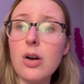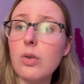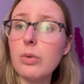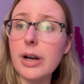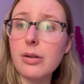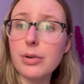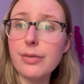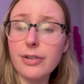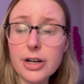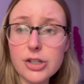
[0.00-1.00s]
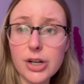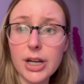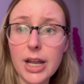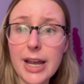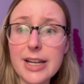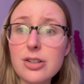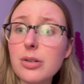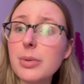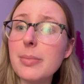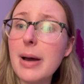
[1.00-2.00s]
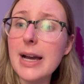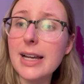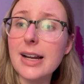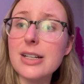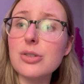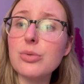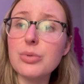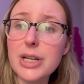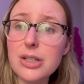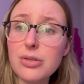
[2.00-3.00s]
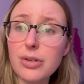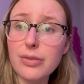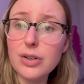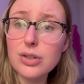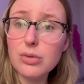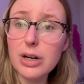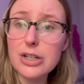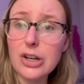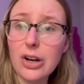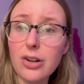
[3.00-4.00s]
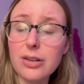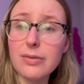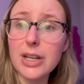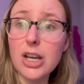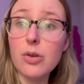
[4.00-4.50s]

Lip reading: When I refreshed it, it took me back and I had to redo the first question on the video,